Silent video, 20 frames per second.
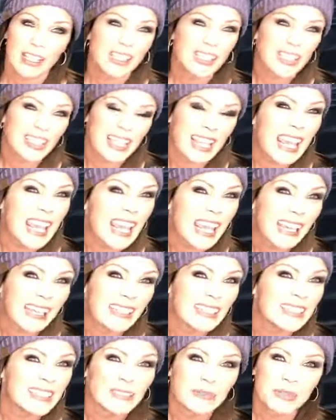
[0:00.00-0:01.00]
I just
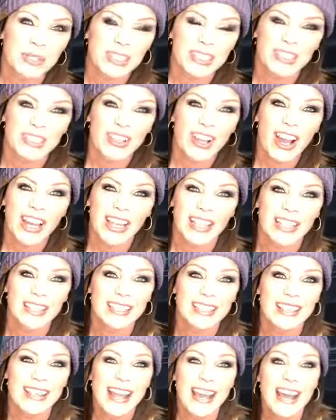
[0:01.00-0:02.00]
can't. I'm just not
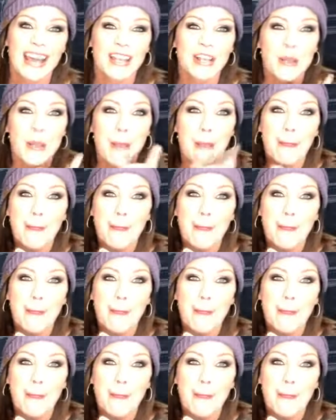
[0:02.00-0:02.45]
into that.